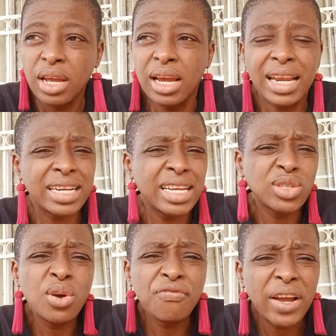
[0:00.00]
like there's
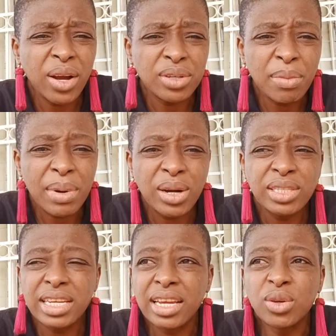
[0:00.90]
no fire on the
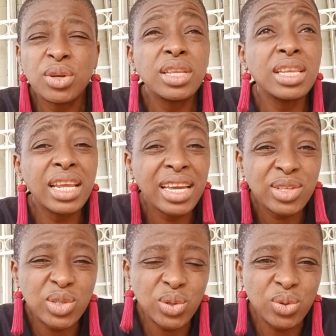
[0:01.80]
mountain. You need
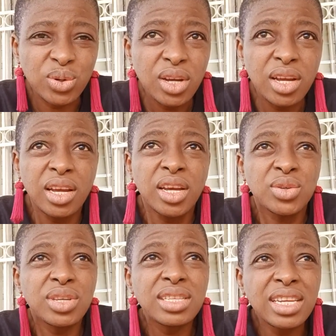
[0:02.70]
to
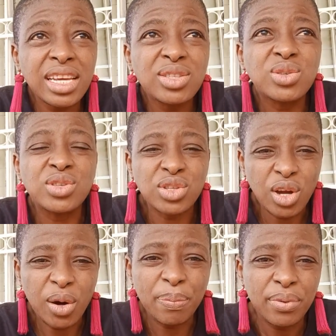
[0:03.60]

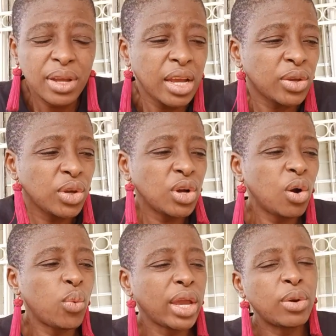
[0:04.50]
stop. You know,
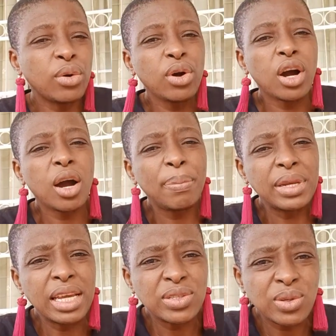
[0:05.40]
we grew up in
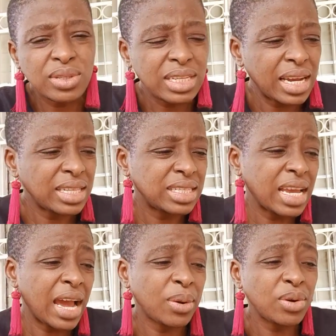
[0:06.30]
a society,
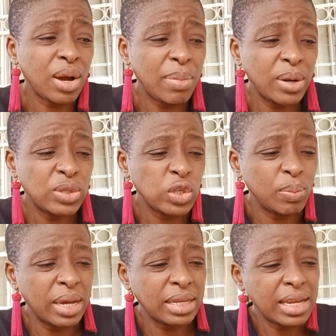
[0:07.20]
I don't know about you,
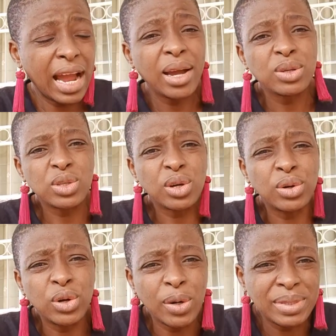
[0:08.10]
but I also
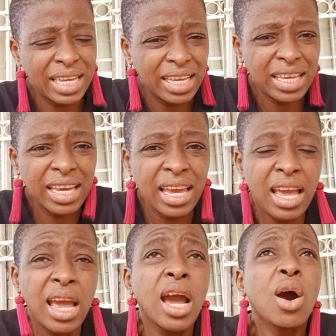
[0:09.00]
grew up thinking,
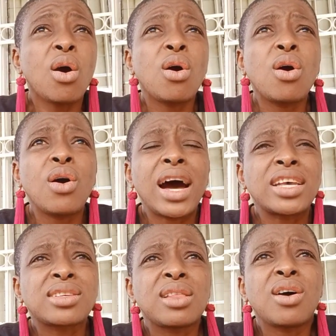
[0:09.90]
oh,
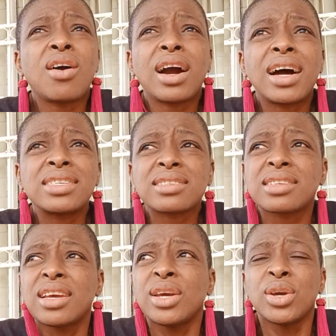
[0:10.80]
as long as
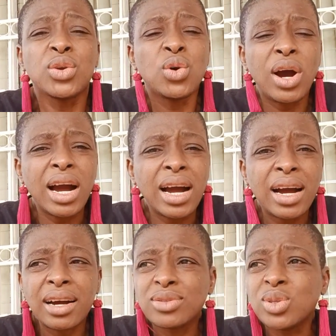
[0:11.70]
you
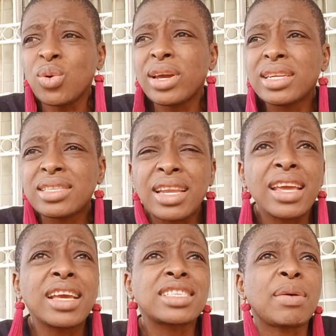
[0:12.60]
are doing
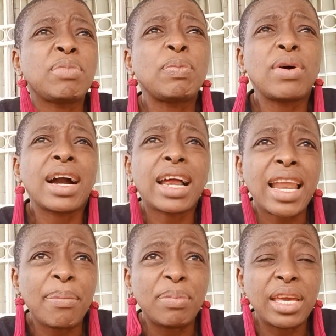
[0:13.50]
things and people are
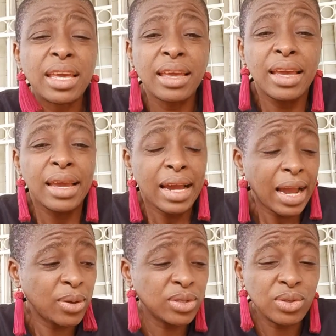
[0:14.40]
clapping, I
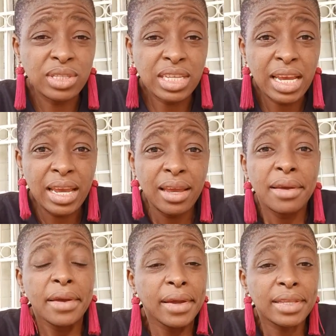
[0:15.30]
used to say,
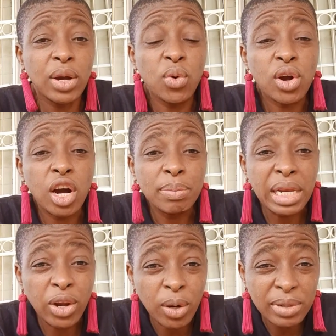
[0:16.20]
they will call me
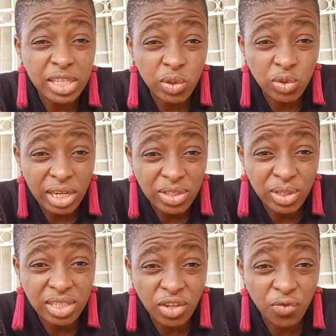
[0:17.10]
l'homme de
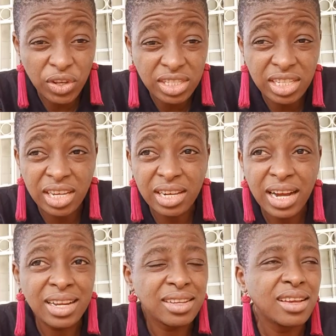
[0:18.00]
situation difficile,
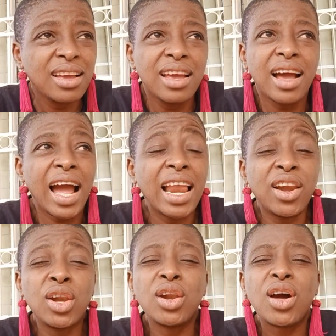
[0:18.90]
and I
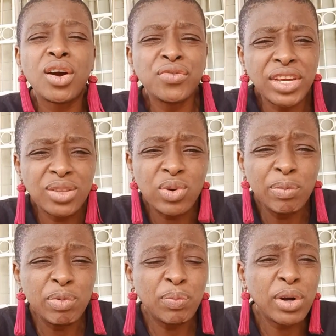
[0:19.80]
love it when
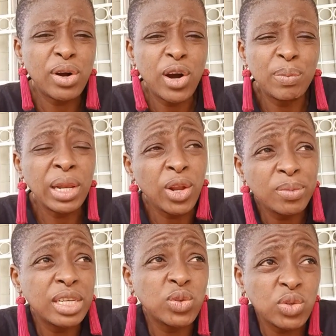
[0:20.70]
people call me l'homme
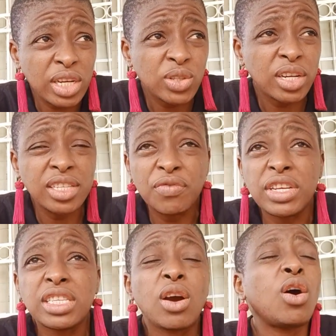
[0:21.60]
de situation
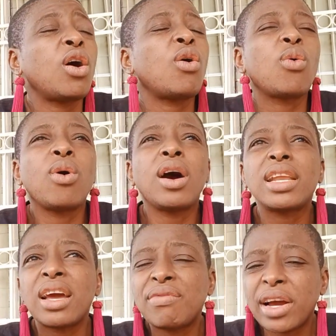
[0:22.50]
difficile. Oh,
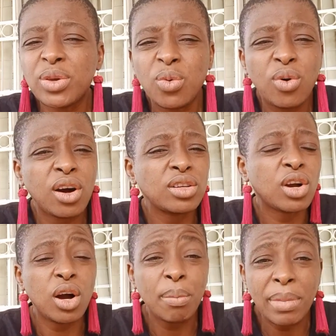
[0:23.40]
whatever you want,
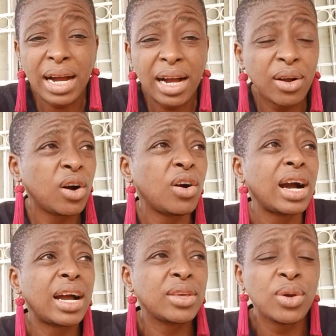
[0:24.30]
call Ma, call
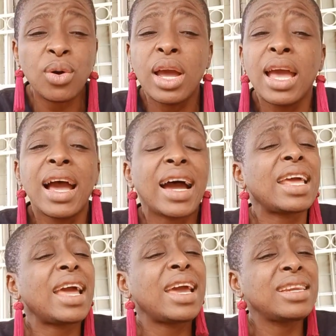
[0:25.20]
Ayu, at
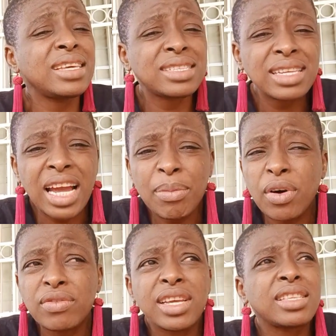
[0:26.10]
any time
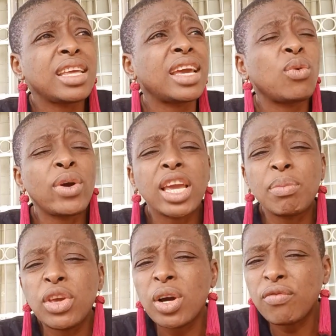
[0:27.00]
of the day, wake
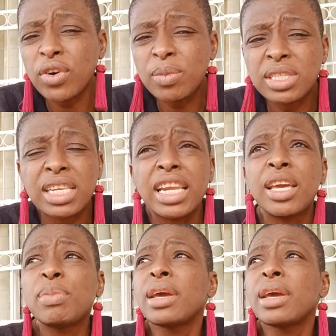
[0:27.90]
me up from sleep,